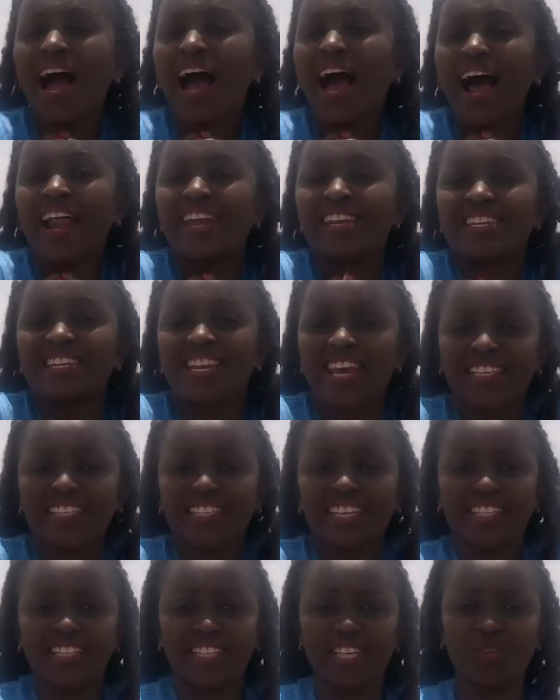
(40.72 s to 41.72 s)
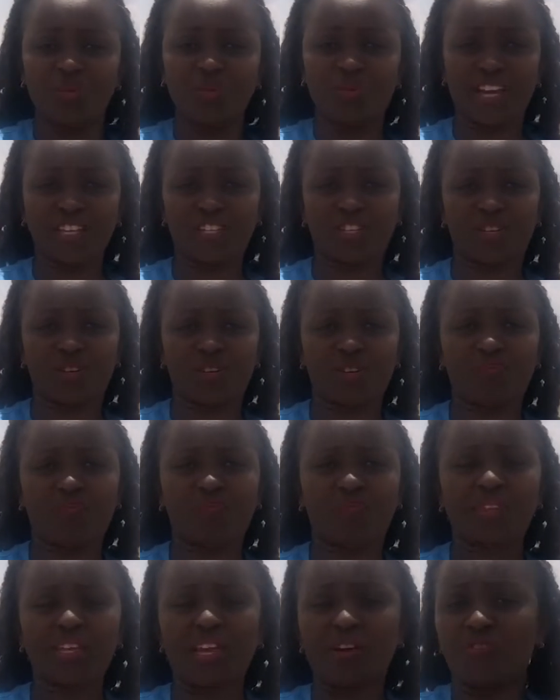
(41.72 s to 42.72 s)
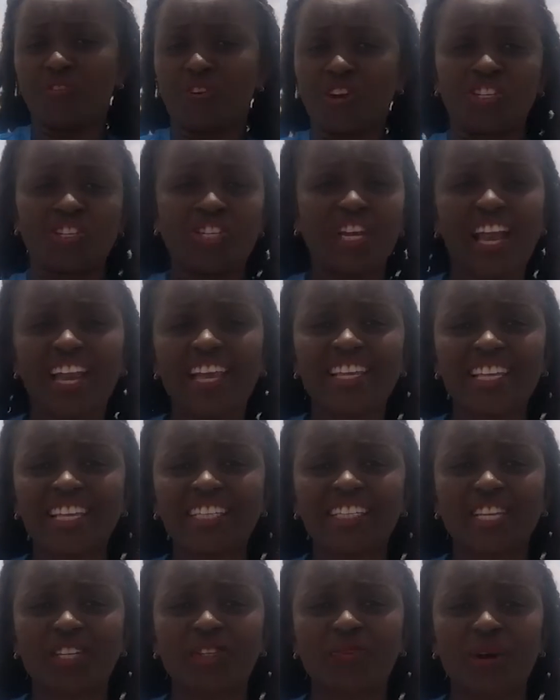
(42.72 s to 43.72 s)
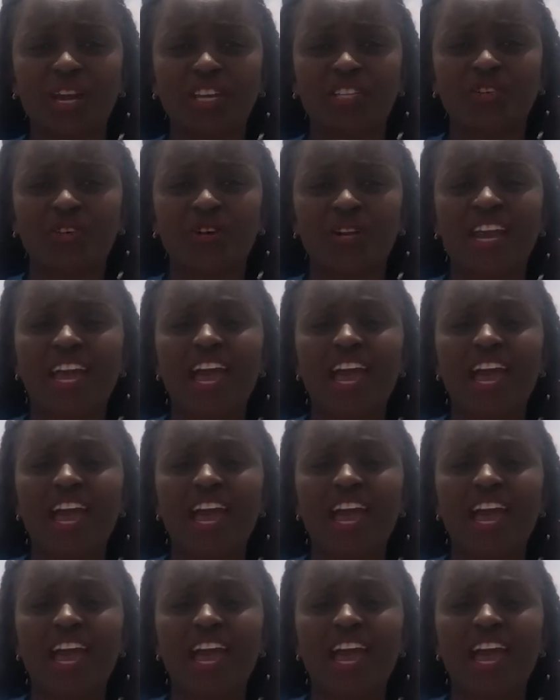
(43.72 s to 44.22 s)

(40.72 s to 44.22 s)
a desert situation, very challenging situation,